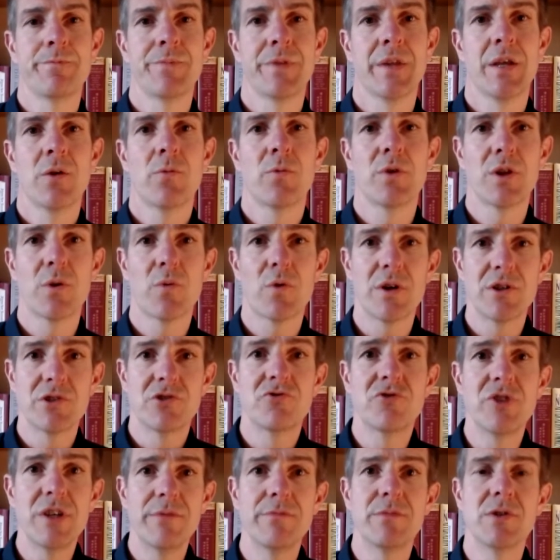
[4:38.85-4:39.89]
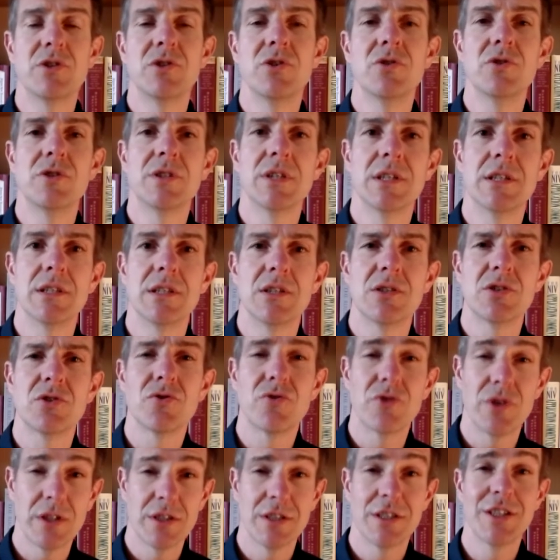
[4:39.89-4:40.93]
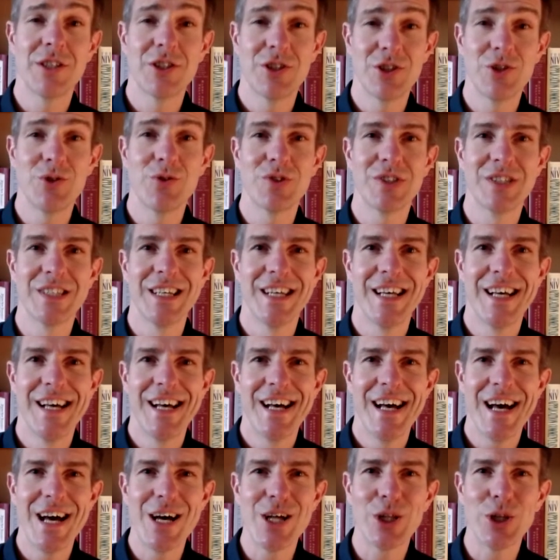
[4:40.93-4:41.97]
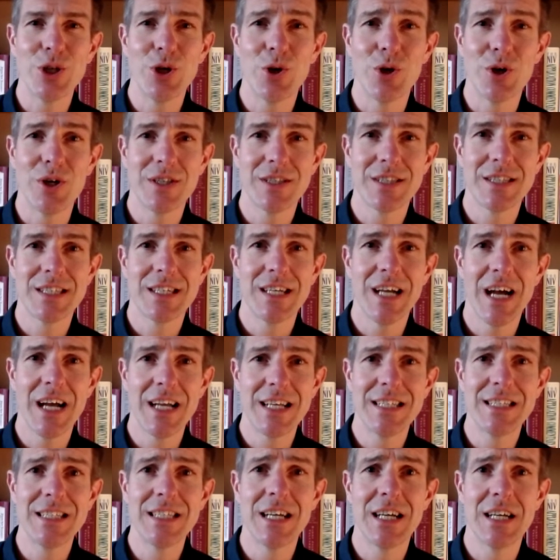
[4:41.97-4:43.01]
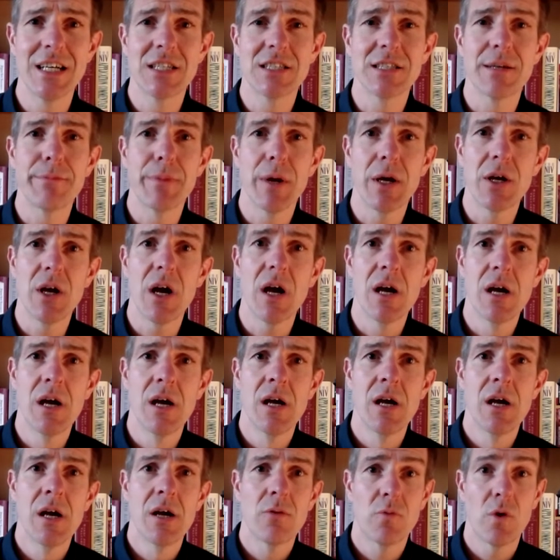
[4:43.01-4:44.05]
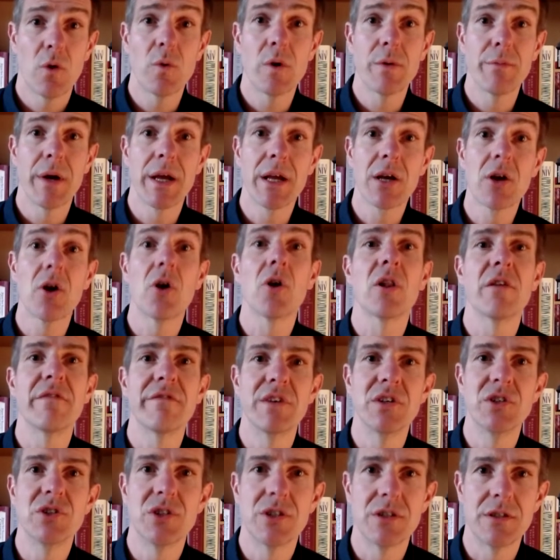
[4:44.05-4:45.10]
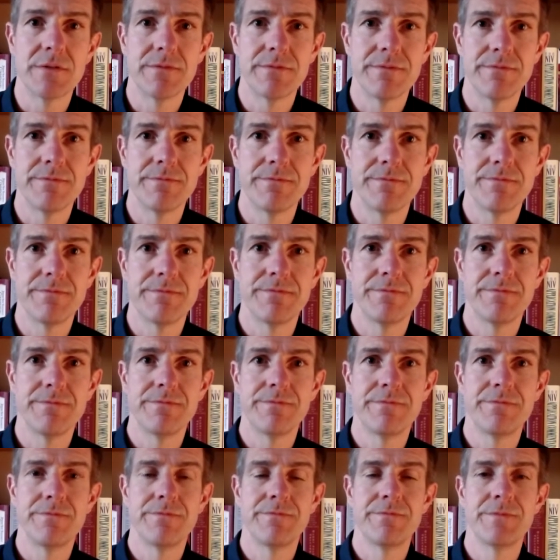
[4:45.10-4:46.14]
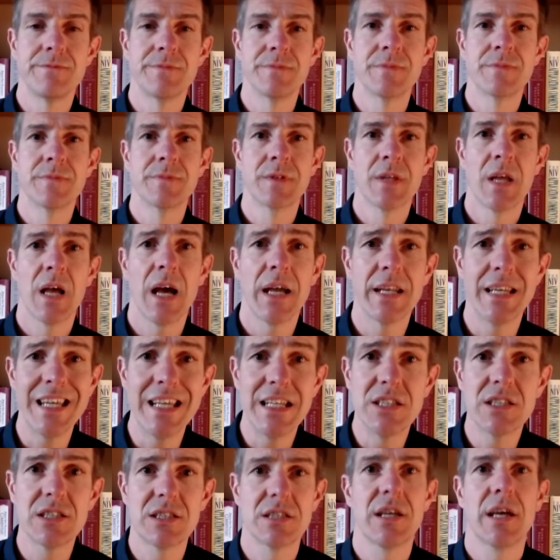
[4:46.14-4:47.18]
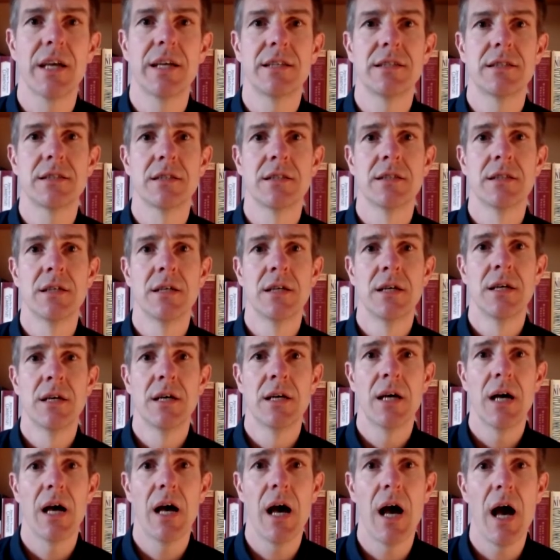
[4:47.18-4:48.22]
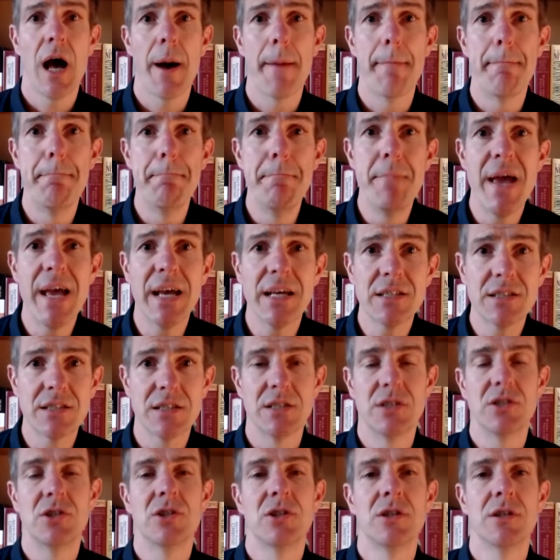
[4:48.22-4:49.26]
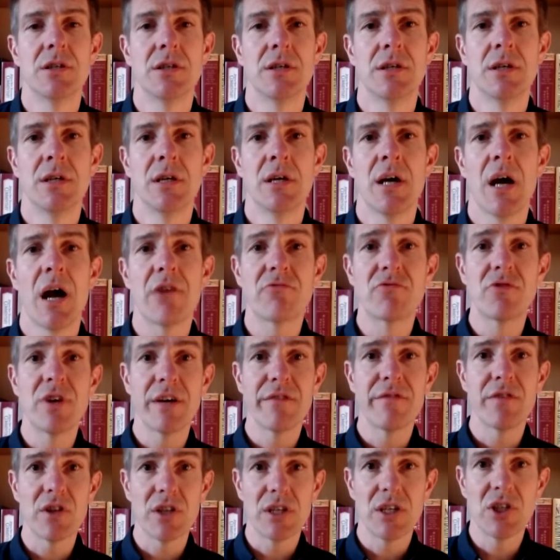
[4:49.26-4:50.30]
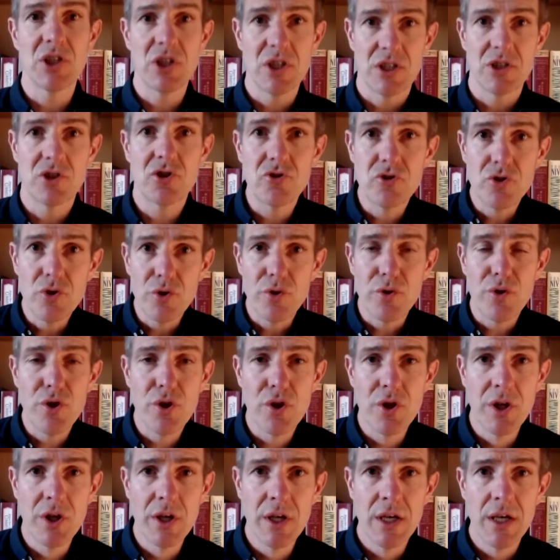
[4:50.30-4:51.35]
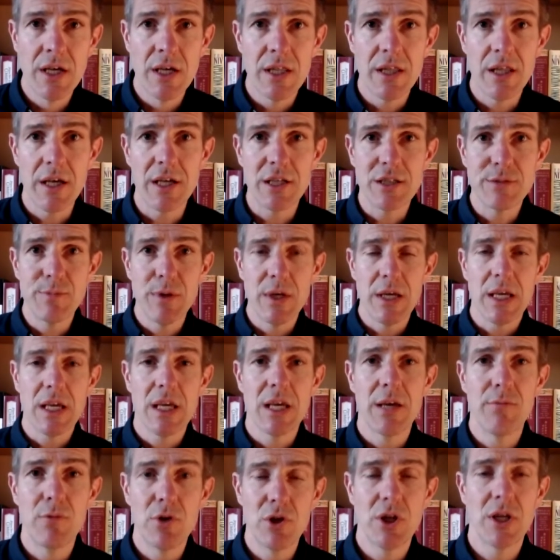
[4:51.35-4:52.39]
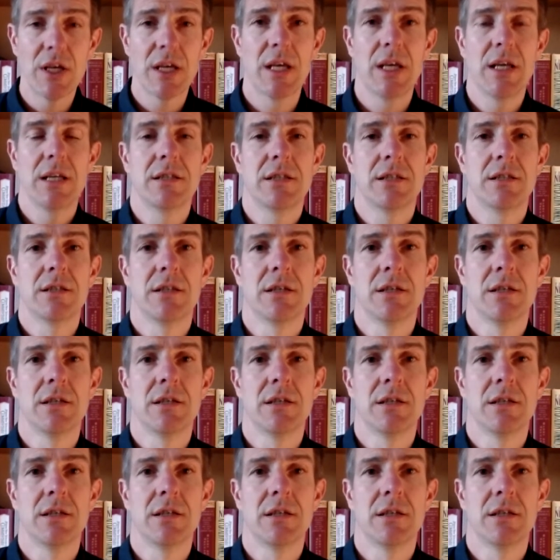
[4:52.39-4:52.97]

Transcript: When the word dream is used in these stories, and it's used a lot, the idea is about what we might call a vision, an insight, a message, a revelation, truth that is being communicated.